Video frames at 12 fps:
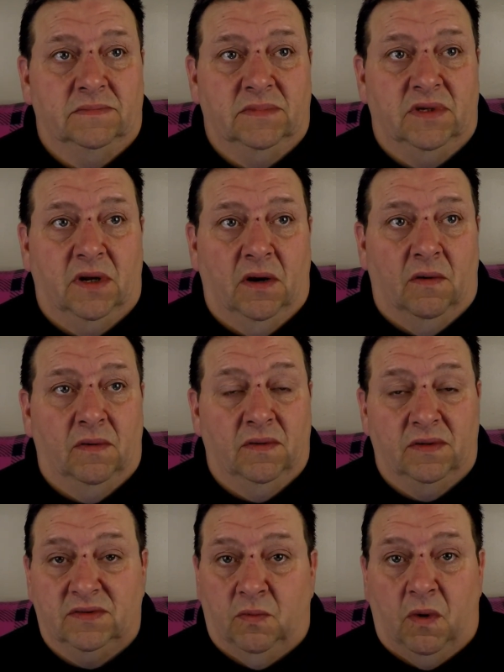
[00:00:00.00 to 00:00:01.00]
you know,
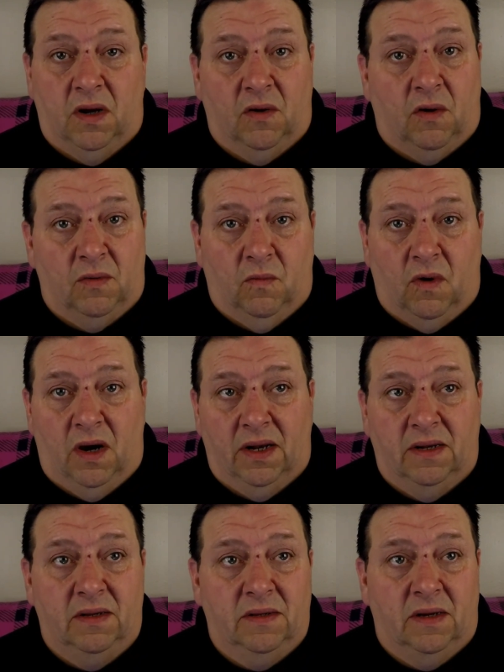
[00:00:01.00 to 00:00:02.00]
it's
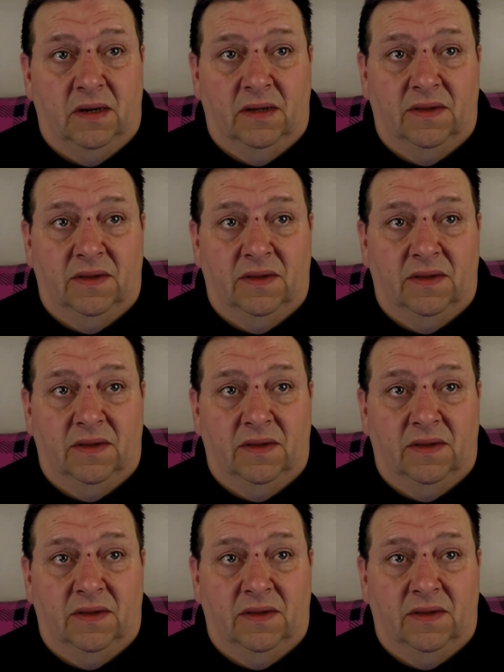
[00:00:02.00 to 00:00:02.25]
one-on-one.